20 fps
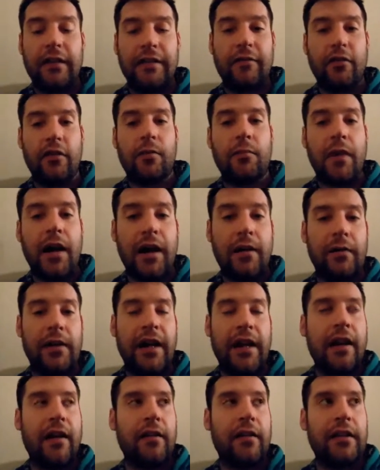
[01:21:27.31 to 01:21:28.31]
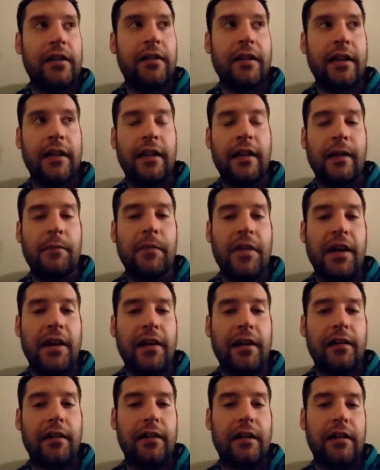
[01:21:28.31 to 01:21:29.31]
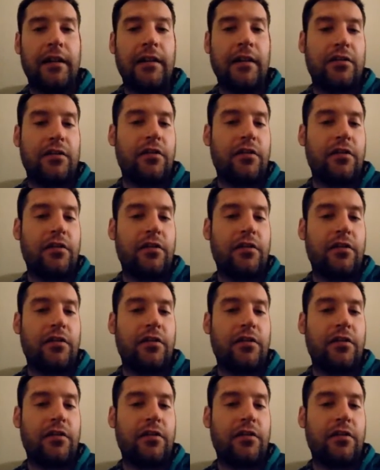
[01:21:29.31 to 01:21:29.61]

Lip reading: For my reality, then I'm not in the